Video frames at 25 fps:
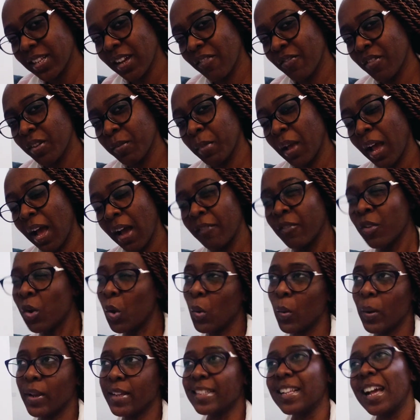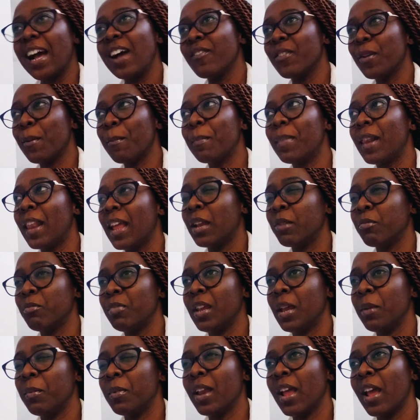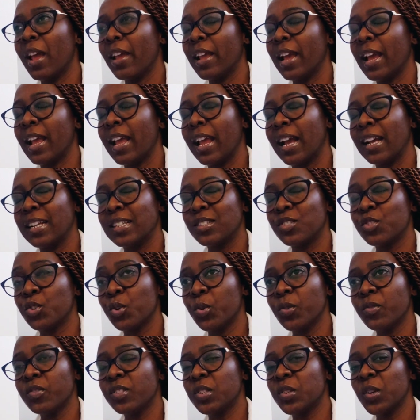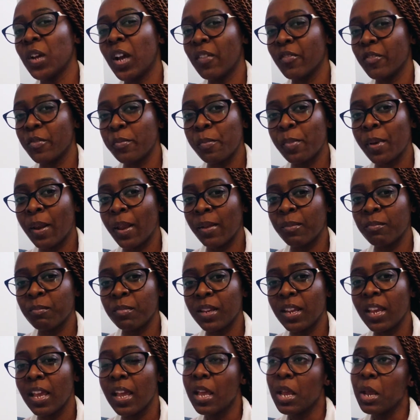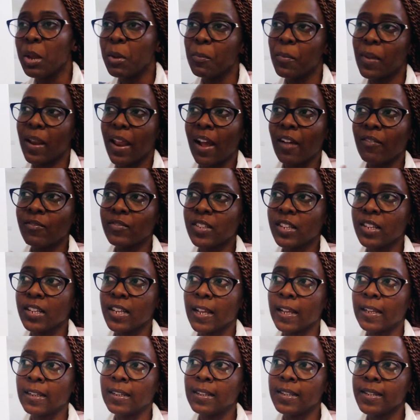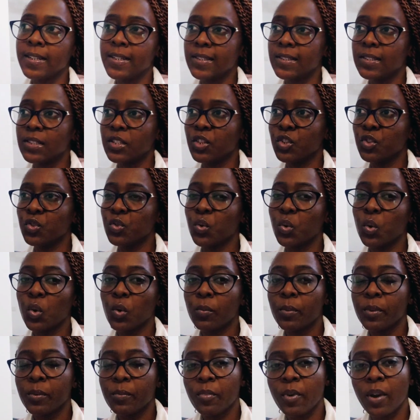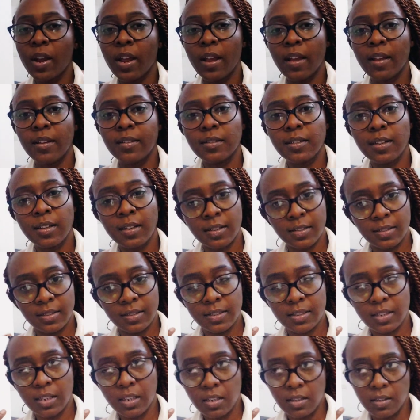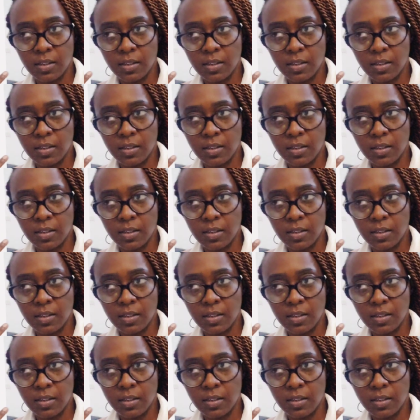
have a have always have a plan B. I mean, I, I I sort of still have a plan B, but after like listening to Kobe Bryant and